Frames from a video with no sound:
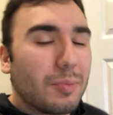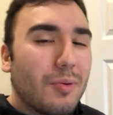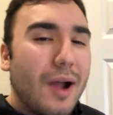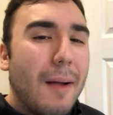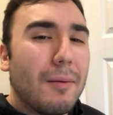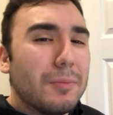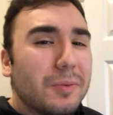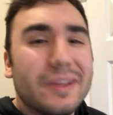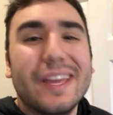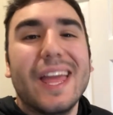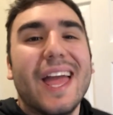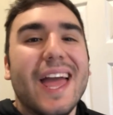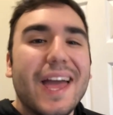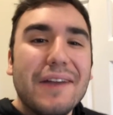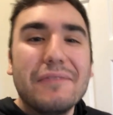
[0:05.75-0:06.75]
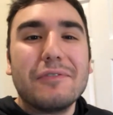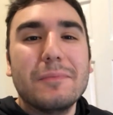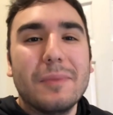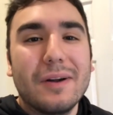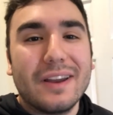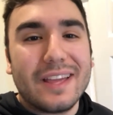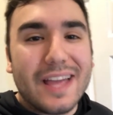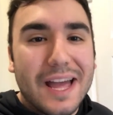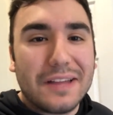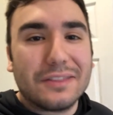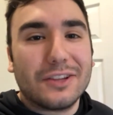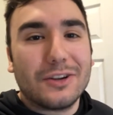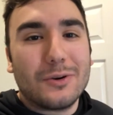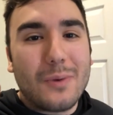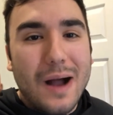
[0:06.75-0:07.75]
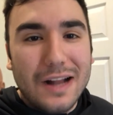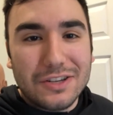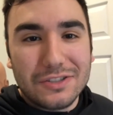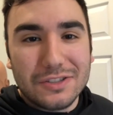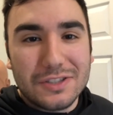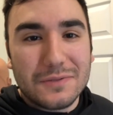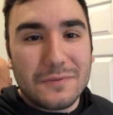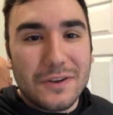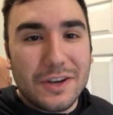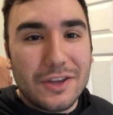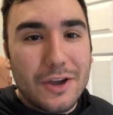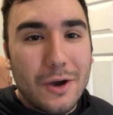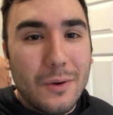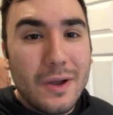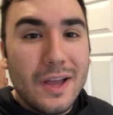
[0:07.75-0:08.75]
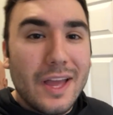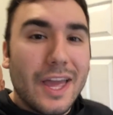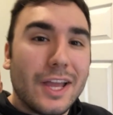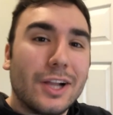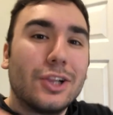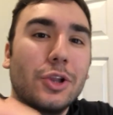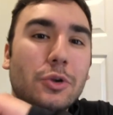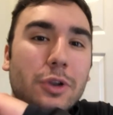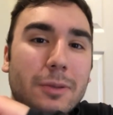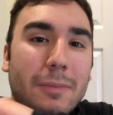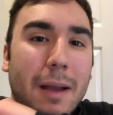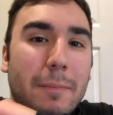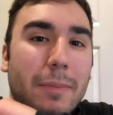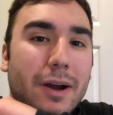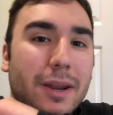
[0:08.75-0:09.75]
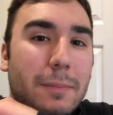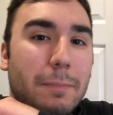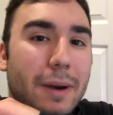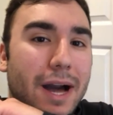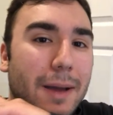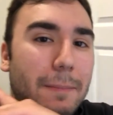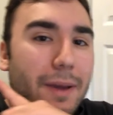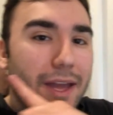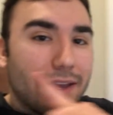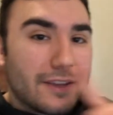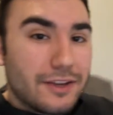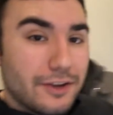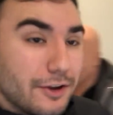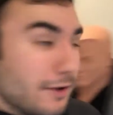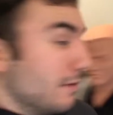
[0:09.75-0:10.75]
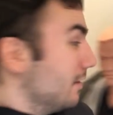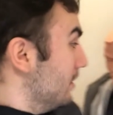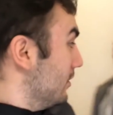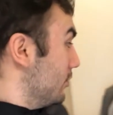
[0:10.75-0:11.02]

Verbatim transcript: Probably everybody out there watching this video, including my buddy Bob back here.